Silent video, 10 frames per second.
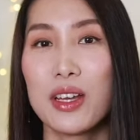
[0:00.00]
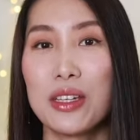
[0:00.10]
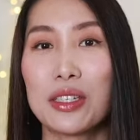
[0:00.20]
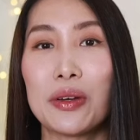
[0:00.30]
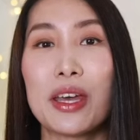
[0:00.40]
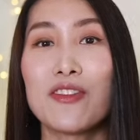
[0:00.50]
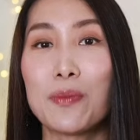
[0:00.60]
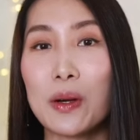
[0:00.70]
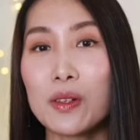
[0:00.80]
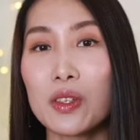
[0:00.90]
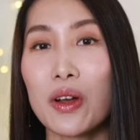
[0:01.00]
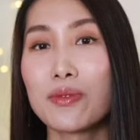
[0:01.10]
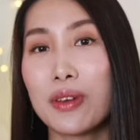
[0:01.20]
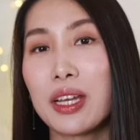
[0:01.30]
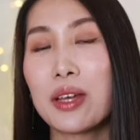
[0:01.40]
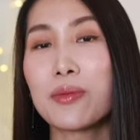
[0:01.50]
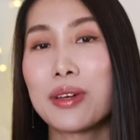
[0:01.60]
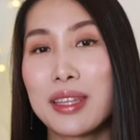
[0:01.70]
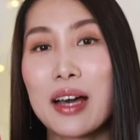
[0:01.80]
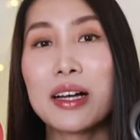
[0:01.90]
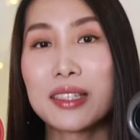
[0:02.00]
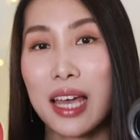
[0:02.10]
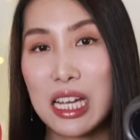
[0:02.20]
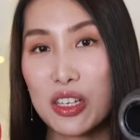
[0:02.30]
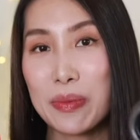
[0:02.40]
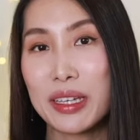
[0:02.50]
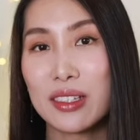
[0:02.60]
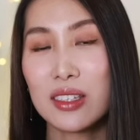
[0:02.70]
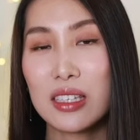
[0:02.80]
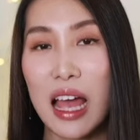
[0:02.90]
So if both are running without attachments,